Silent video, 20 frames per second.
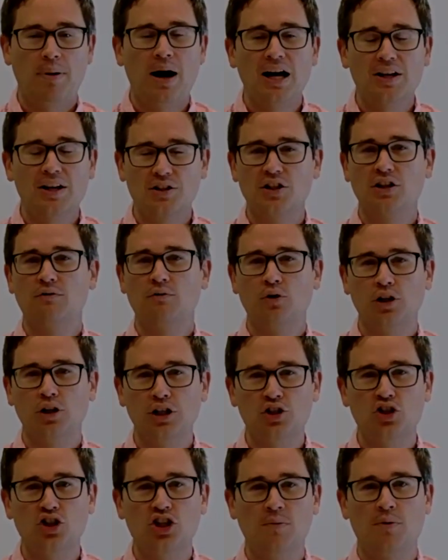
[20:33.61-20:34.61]
positive
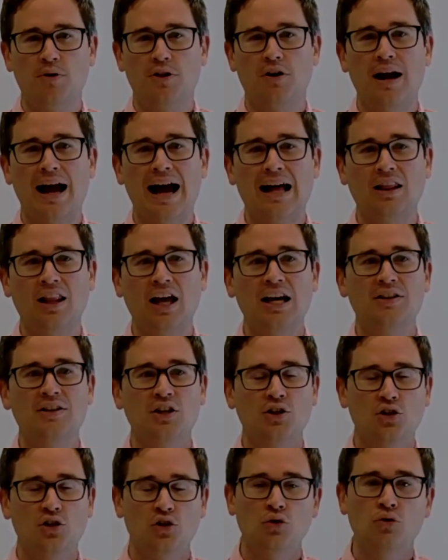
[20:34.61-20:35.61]
relationship with our allies
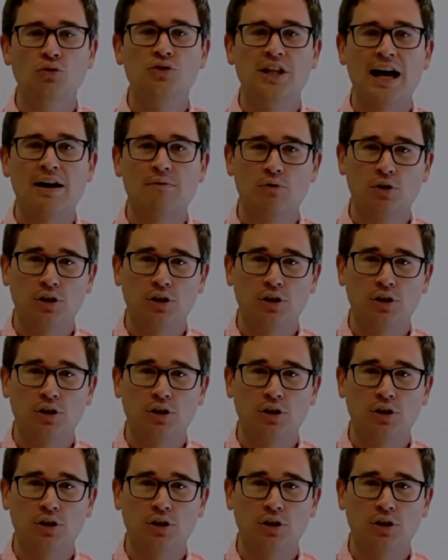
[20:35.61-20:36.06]
and use that